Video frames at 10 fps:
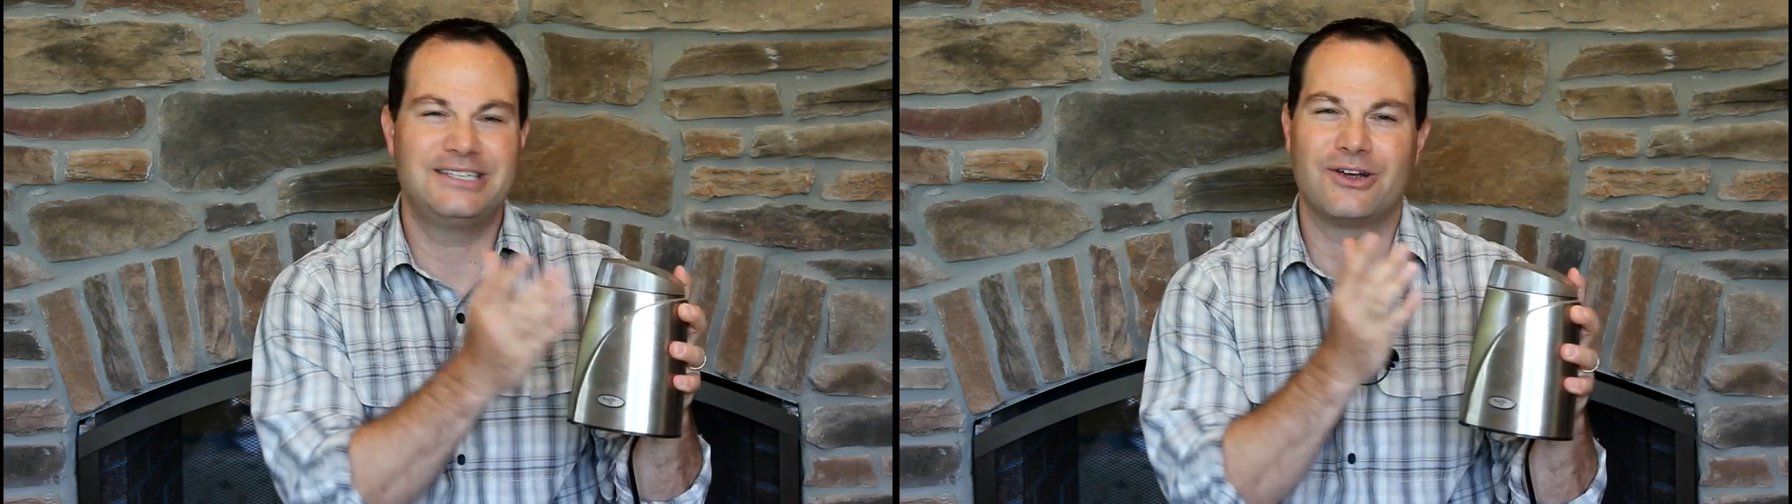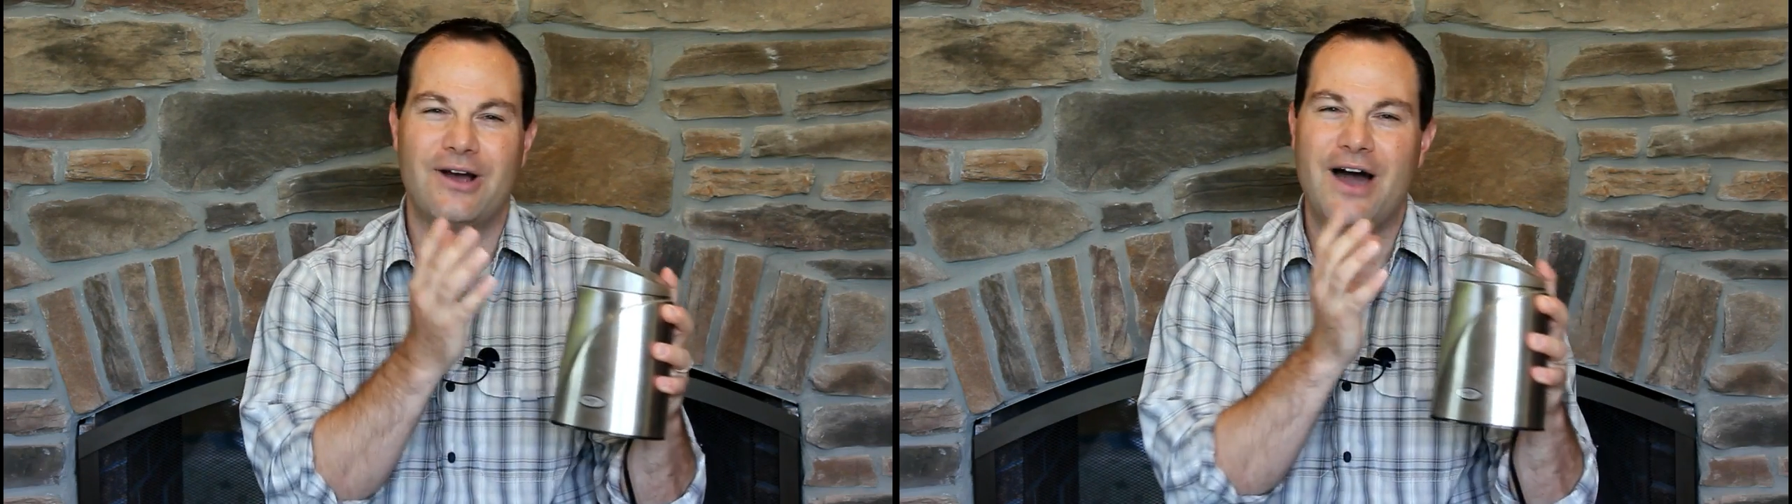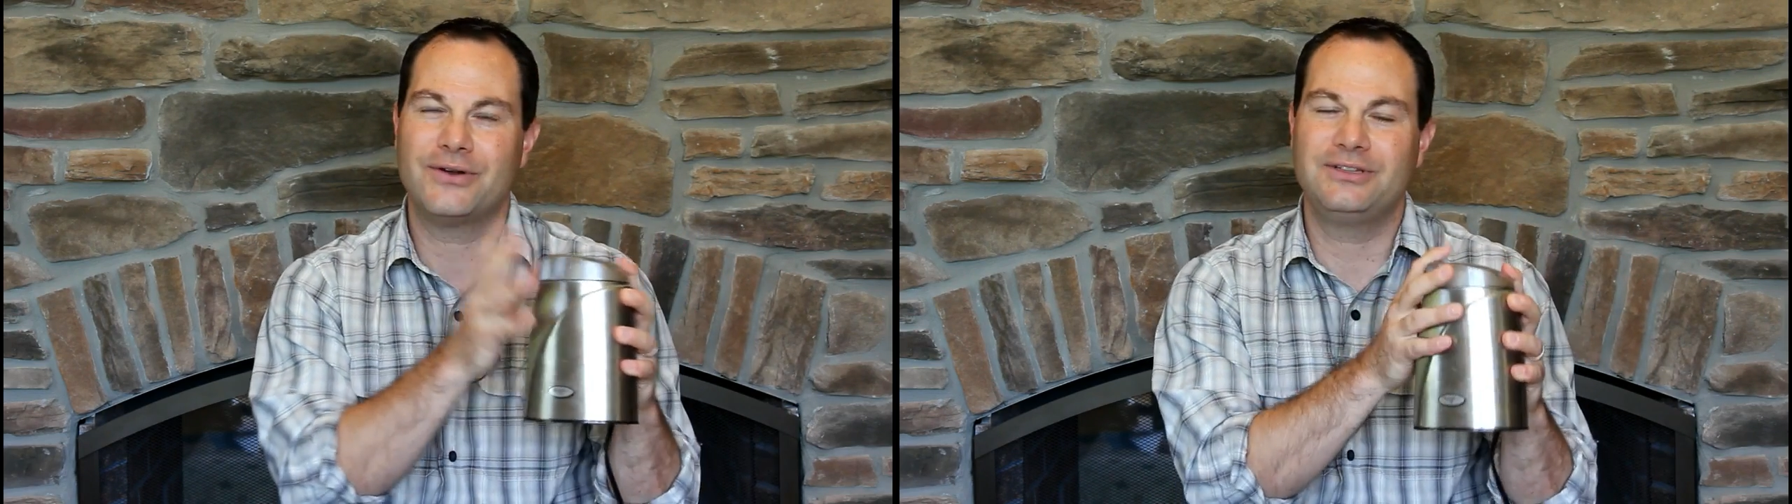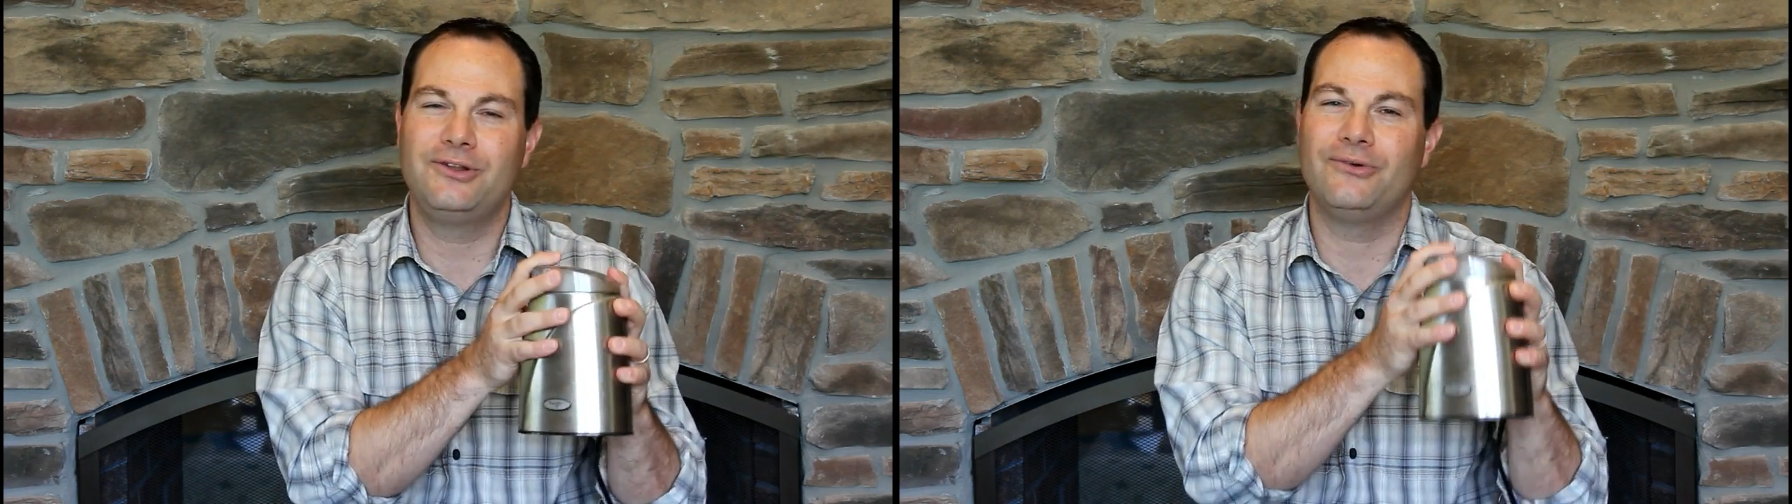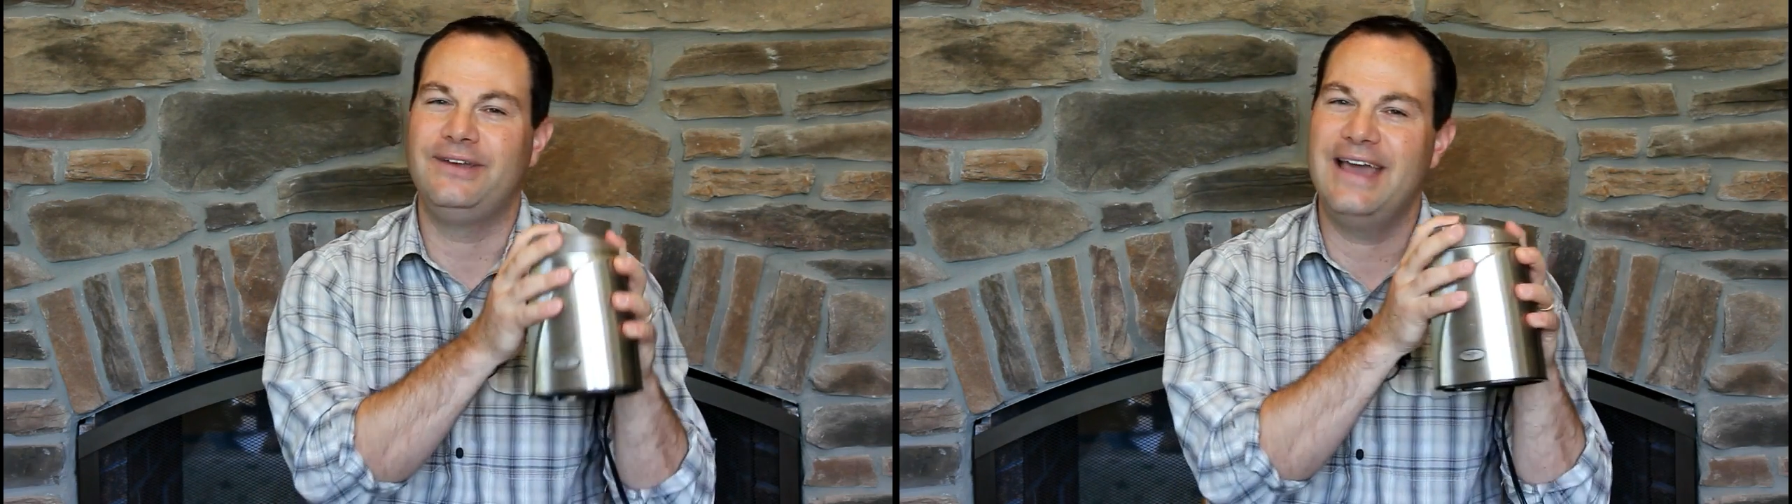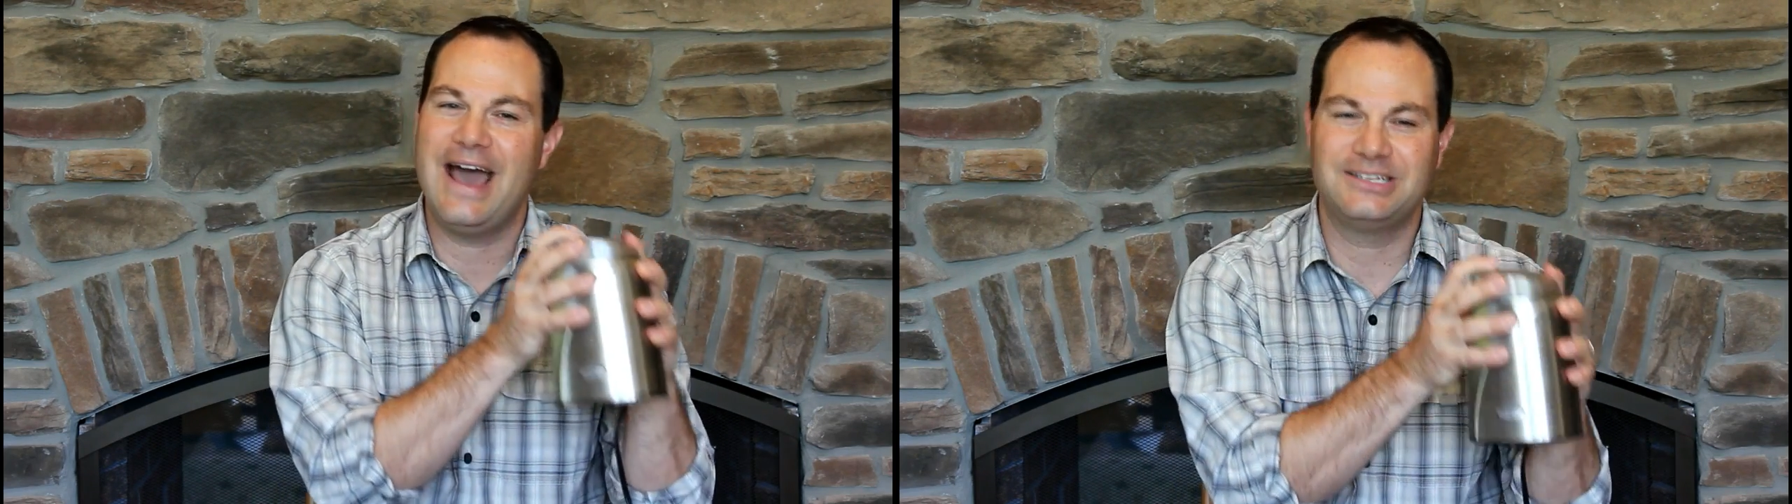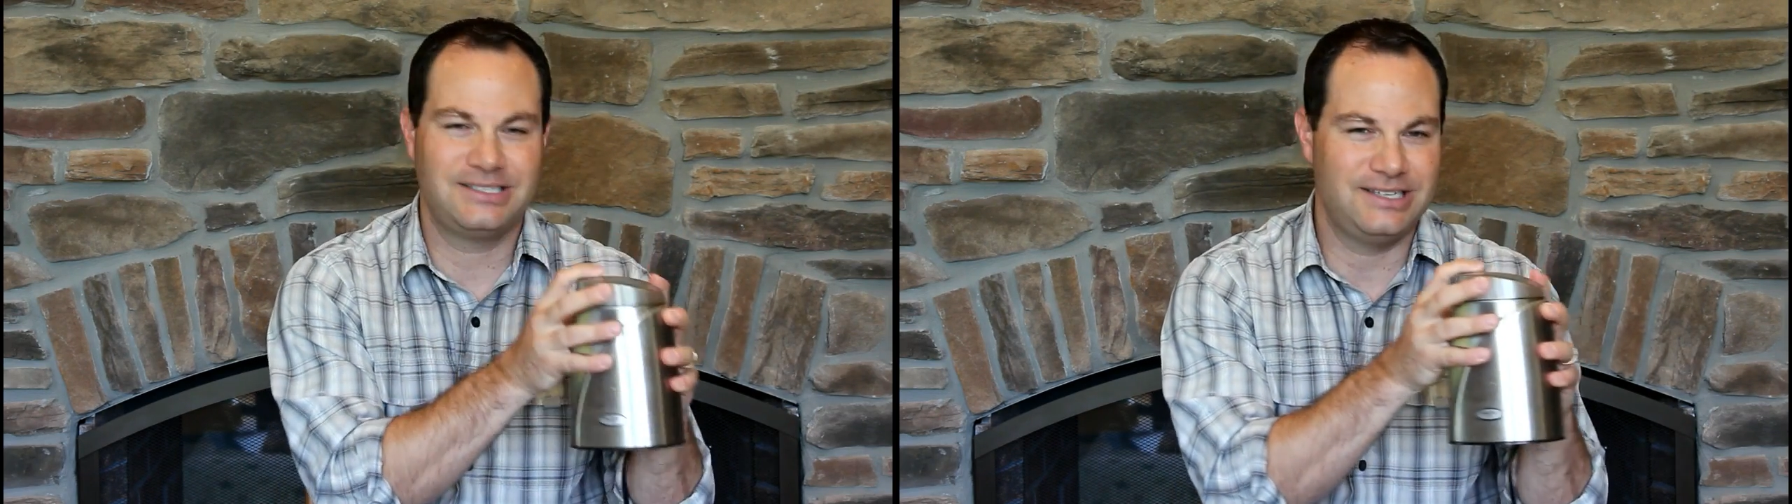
there are other little gadgets